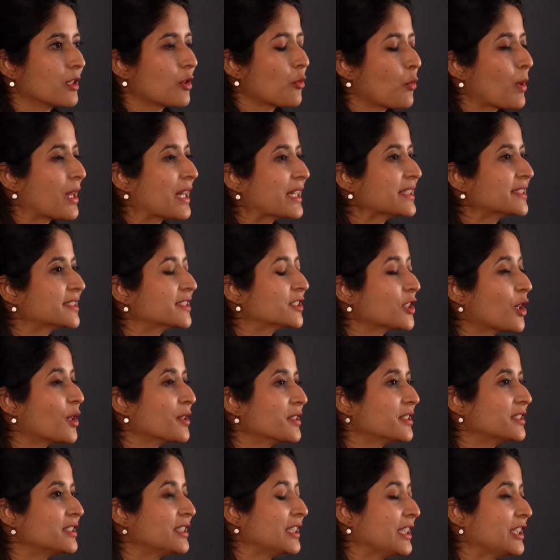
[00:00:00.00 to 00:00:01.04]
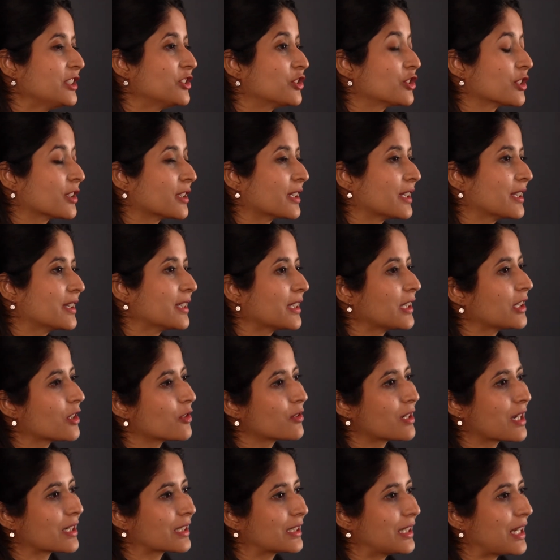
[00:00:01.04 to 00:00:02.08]
When I saw the teacher in the
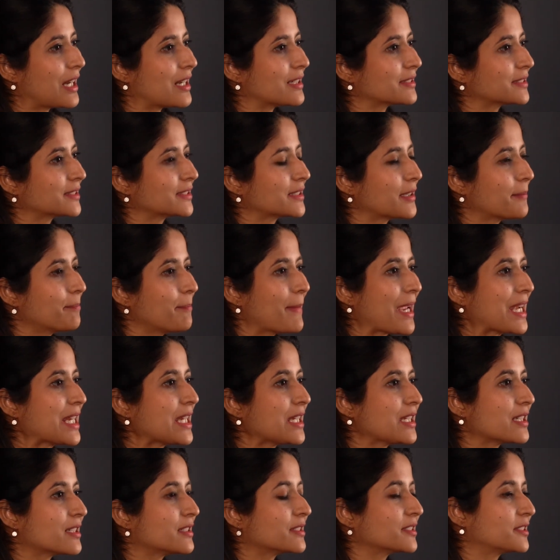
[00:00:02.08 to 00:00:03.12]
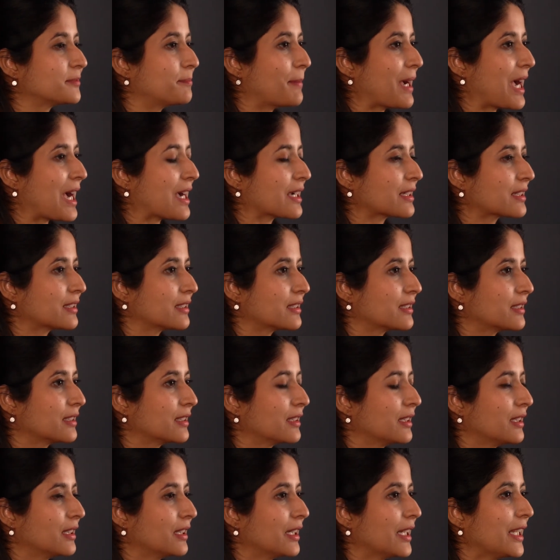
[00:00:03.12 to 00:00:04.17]
yoga class many years back,
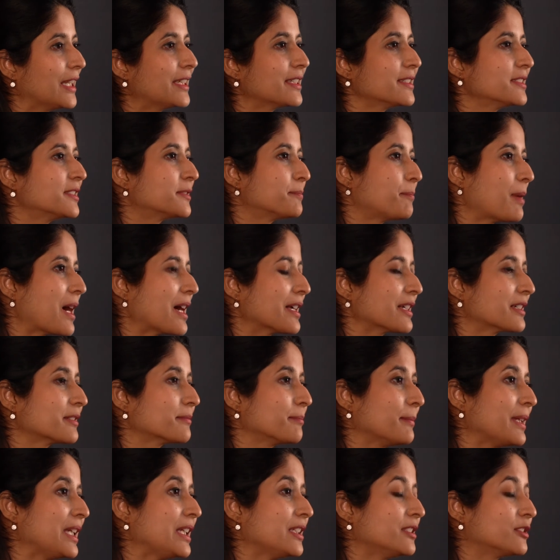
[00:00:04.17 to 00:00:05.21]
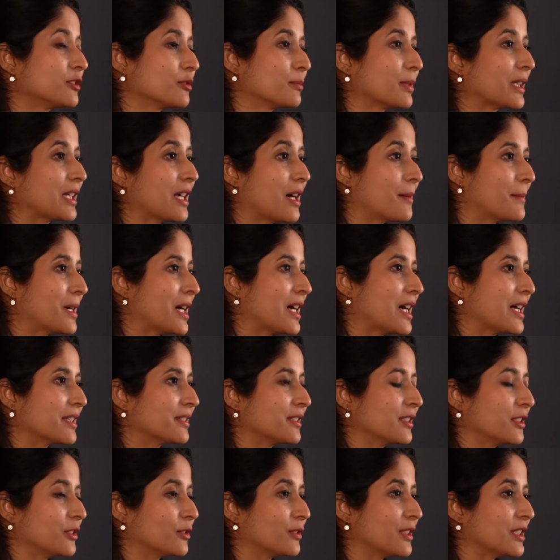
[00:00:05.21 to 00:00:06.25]
it inspired me to become a
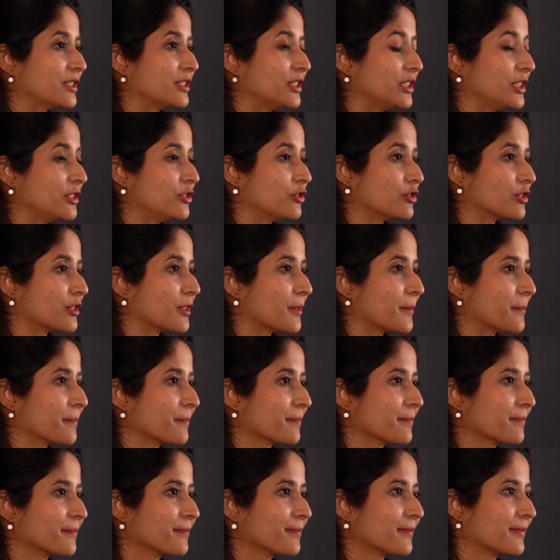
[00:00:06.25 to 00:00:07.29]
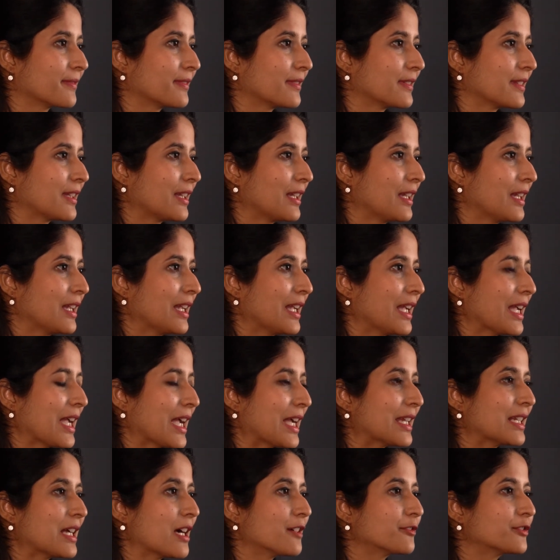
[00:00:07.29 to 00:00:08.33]
Hatha Yoga teacher.
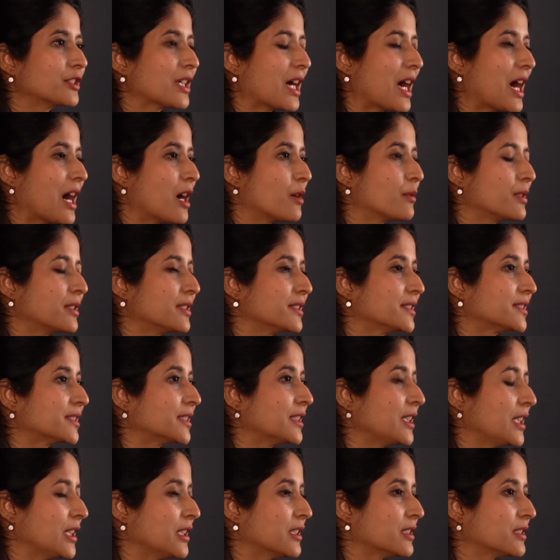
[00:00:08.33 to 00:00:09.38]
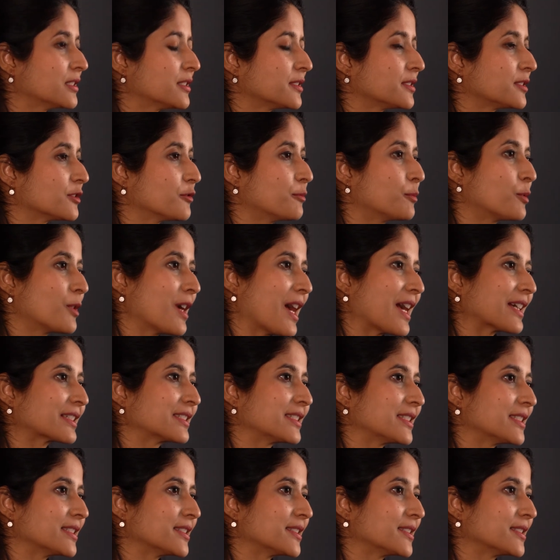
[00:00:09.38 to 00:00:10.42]
And after hours and years of
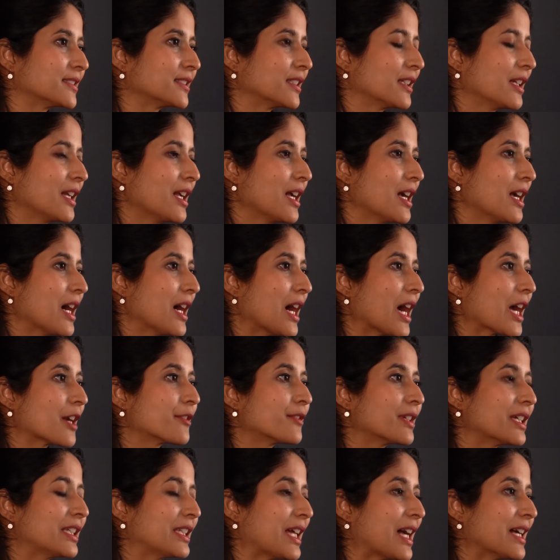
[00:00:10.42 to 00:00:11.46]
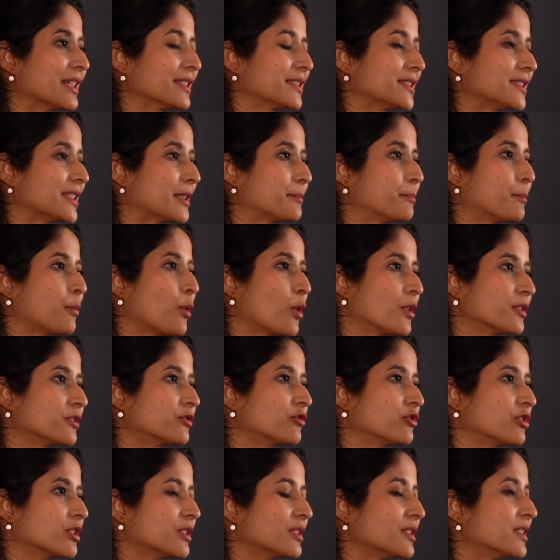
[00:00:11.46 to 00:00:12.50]
practice, I realized that
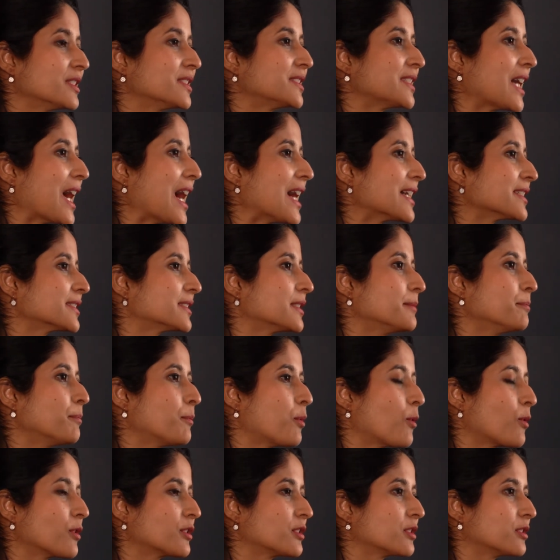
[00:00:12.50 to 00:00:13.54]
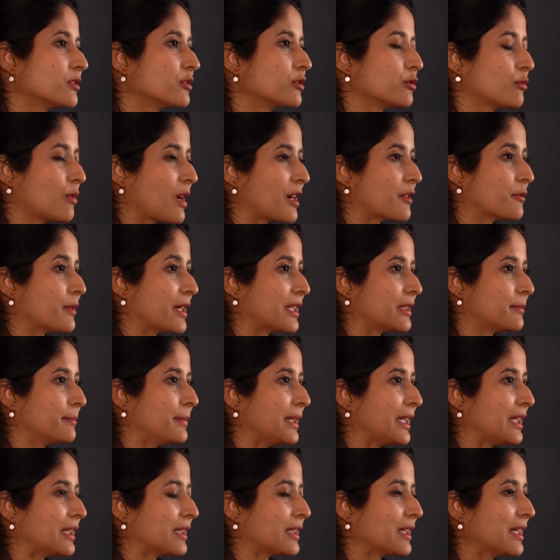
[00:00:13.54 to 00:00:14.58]
posture is as important to our
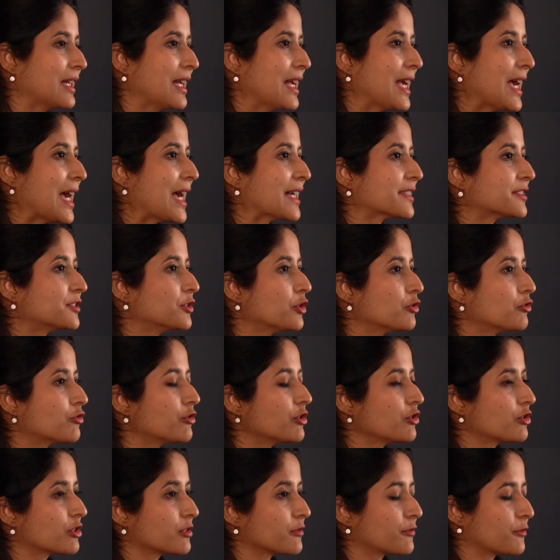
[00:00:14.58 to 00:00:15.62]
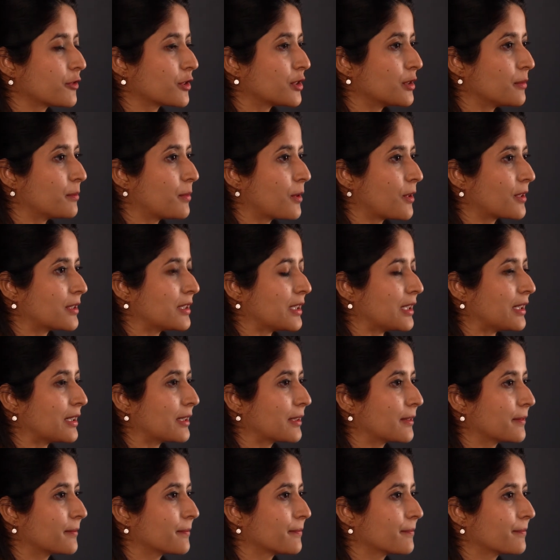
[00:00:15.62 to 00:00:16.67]
well-being as nutrition for the
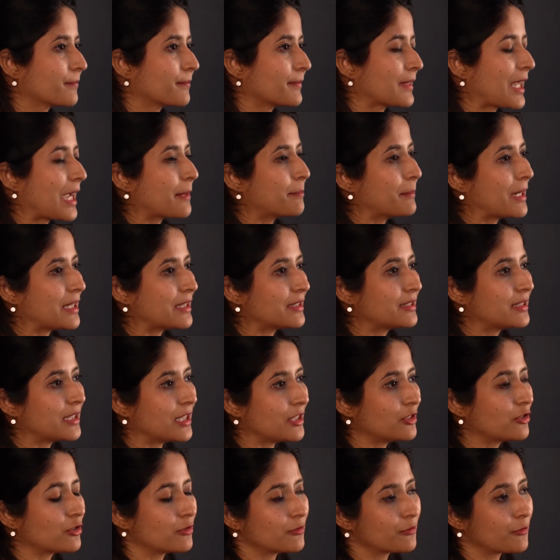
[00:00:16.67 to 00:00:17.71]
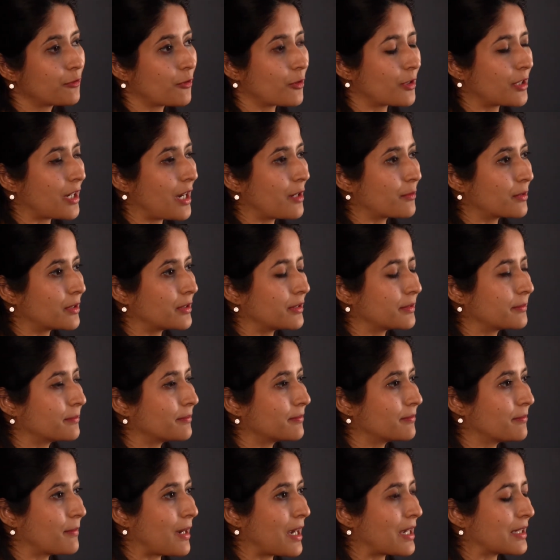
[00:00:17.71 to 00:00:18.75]
body and meditation for
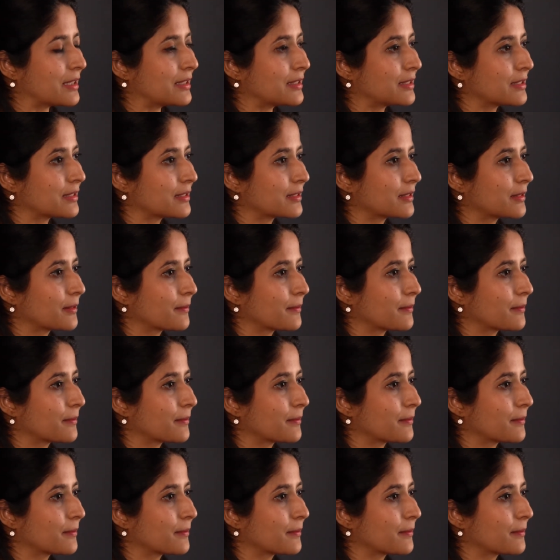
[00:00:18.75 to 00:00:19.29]
our mind.